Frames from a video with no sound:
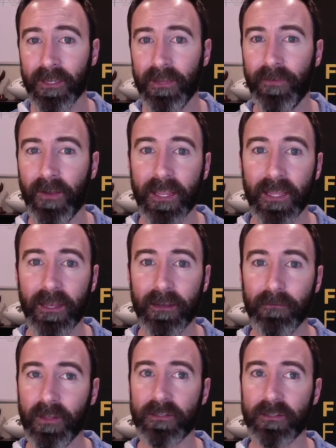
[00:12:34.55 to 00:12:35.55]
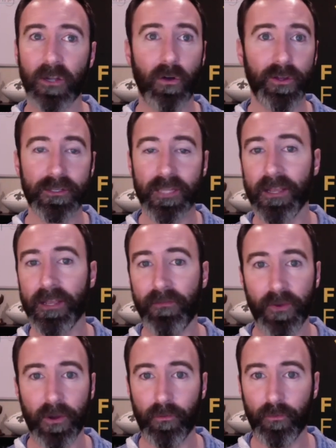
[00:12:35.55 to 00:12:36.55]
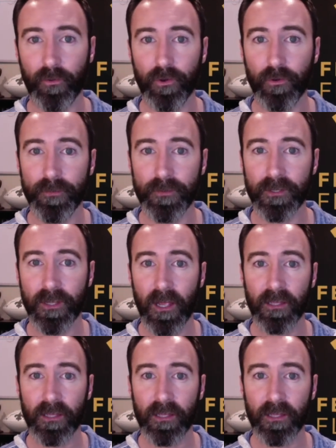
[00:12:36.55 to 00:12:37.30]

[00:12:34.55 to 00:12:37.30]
If I get, let's call it 10 different groups